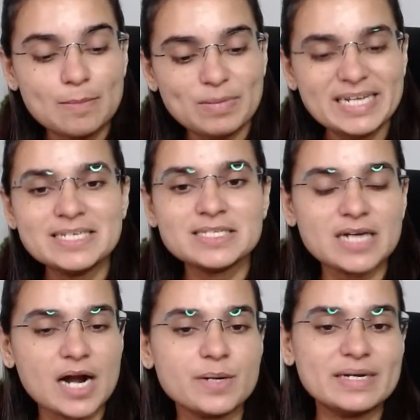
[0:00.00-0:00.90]
Please
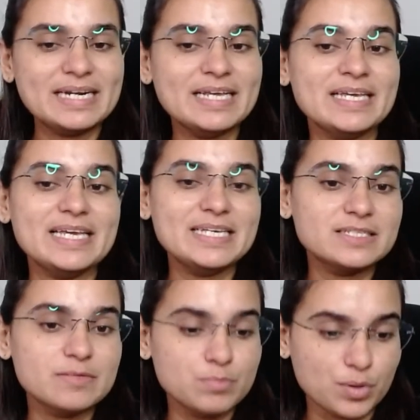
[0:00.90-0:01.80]
start reading
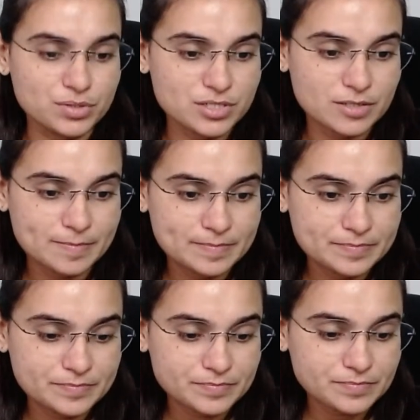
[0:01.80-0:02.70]
easy books.
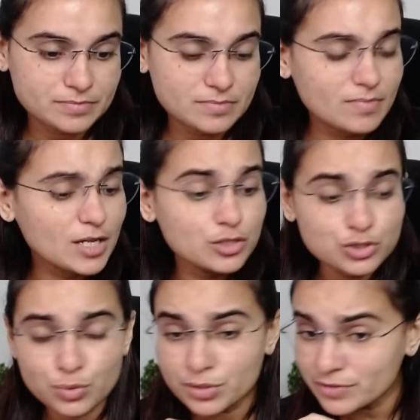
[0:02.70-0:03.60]

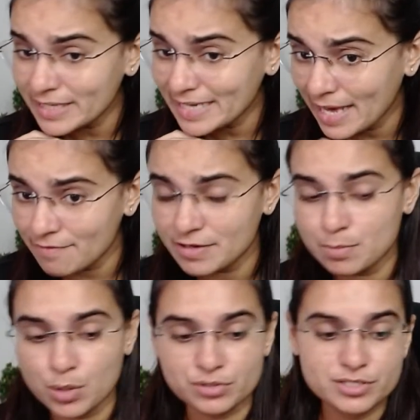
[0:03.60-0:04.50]
Don't read heavy
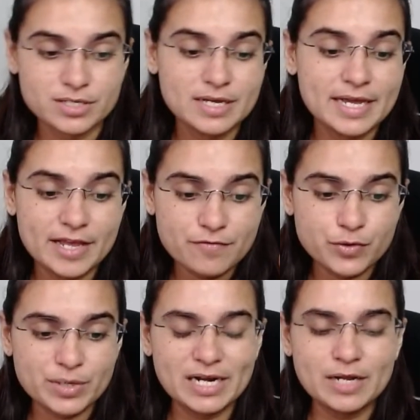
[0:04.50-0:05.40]
books. If
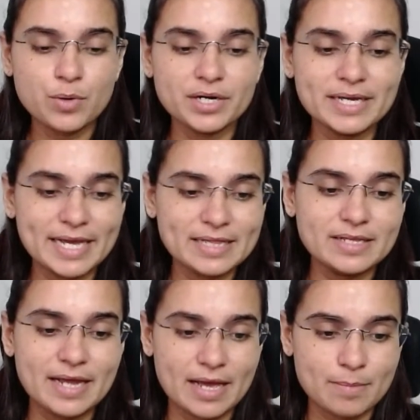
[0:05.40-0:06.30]
you really want to gain
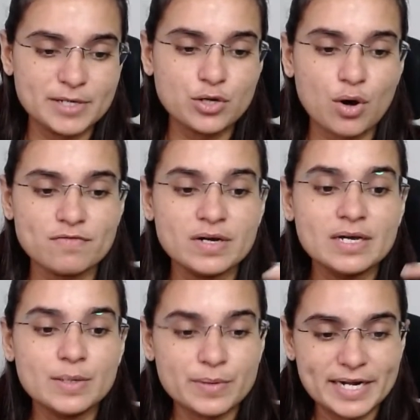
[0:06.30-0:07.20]
the habit of
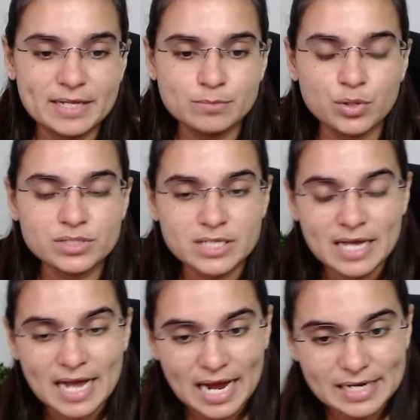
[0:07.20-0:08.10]
reading books,
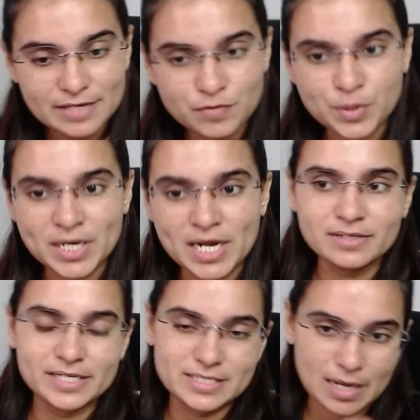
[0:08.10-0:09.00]
I'll give you
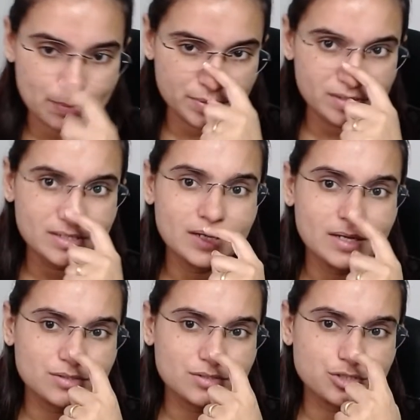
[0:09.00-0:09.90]
another example.
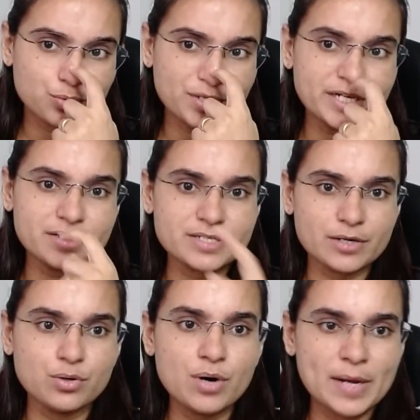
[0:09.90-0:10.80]
2 years
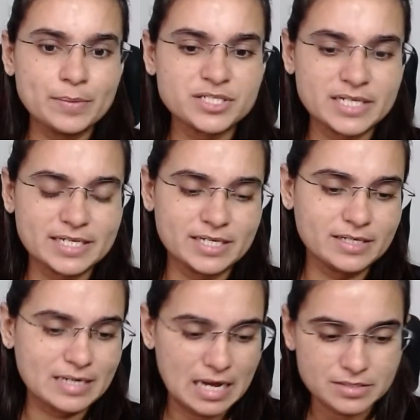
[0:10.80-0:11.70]
ago, I was
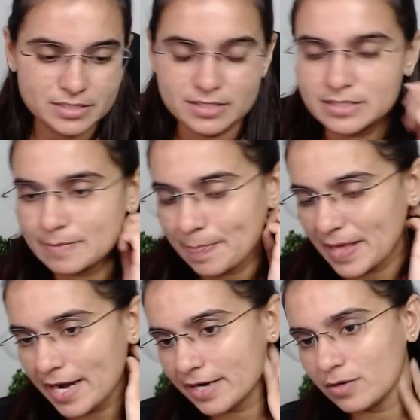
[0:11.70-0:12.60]
taking classes,
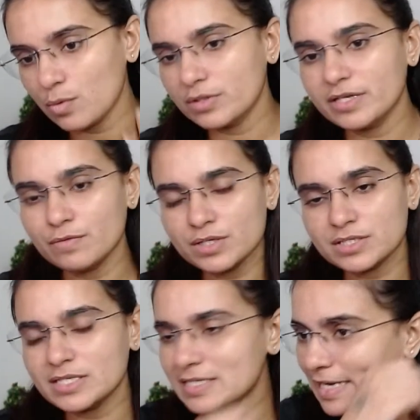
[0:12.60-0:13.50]
and there was
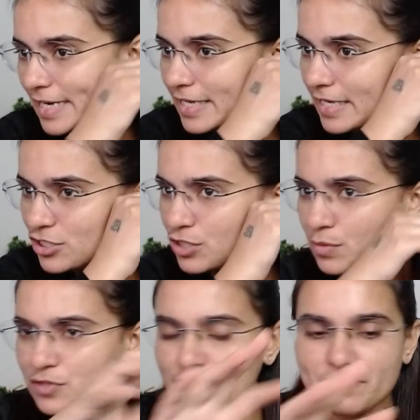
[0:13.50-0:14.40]
this lady, she
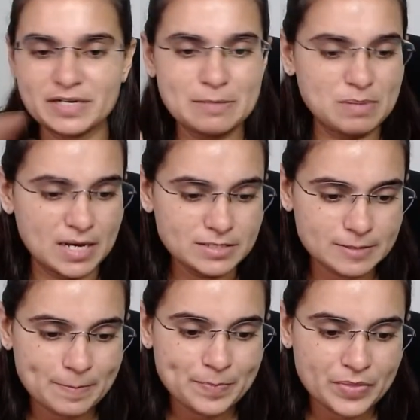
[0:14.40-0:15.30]
was 50
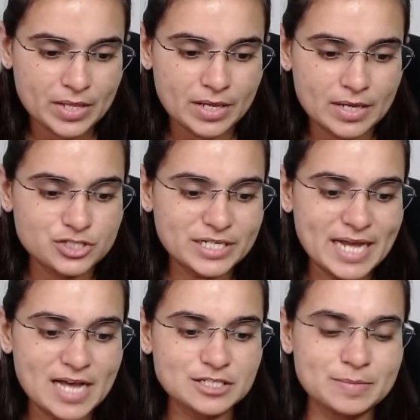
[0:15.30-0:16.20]
plus. She
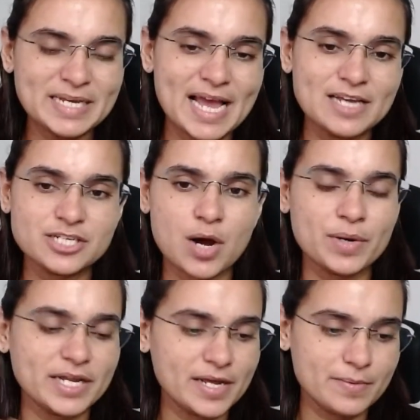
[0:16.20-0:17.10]
asked me, Ash, how
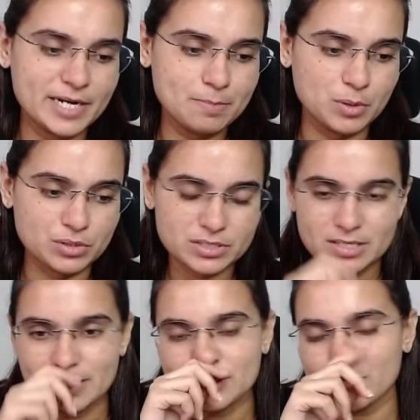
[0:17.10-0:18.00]
can I read books?
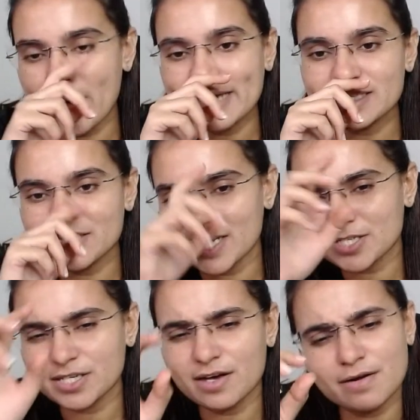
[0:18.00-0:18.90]
So I
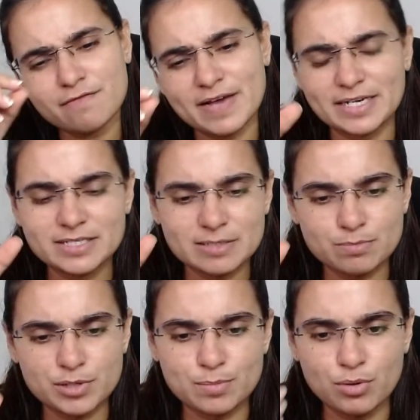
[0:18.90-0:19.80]
suggested her a very
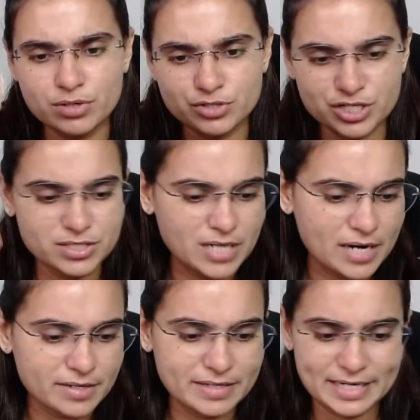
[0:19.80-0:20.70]
simple book. She
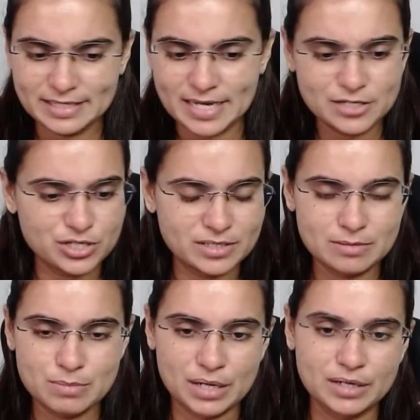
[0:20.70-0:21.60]
started reading that,
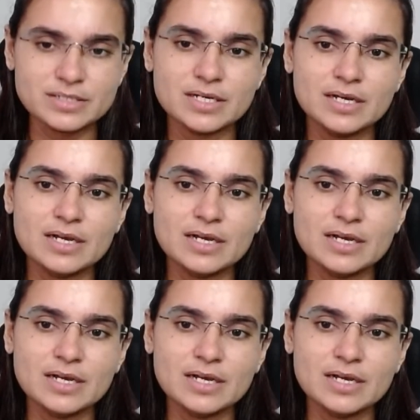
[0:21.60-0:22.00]
Chetan Bhagat.